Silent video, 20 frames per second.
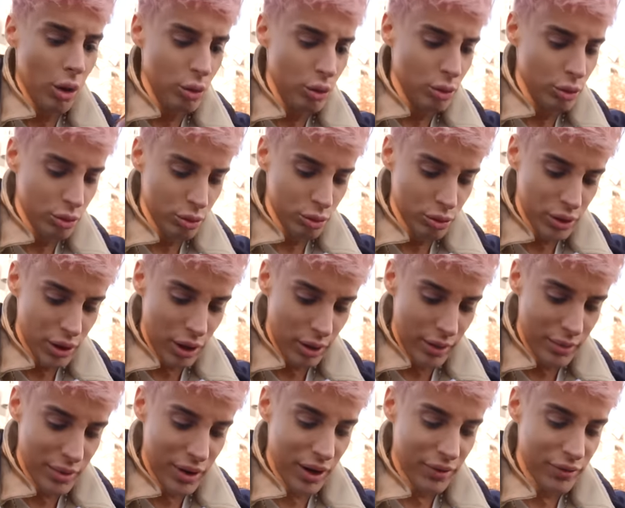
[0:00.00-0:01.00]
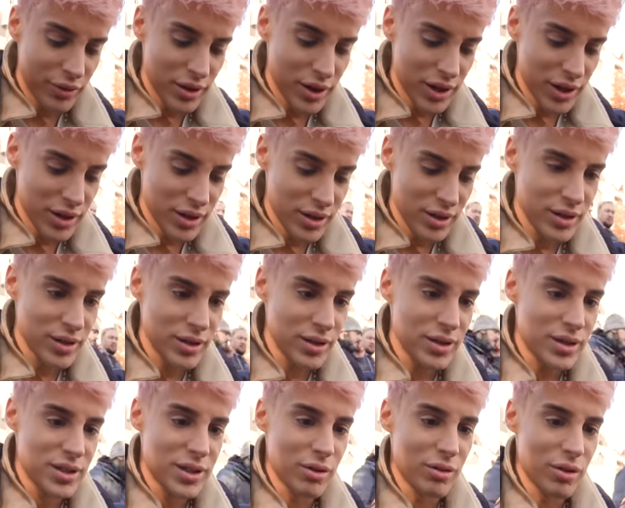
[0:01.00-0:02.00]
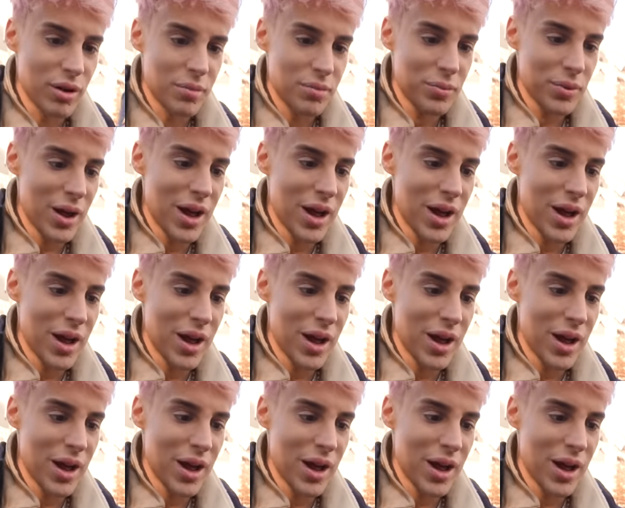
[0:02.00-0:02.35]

oh, now I'm covered in syrup.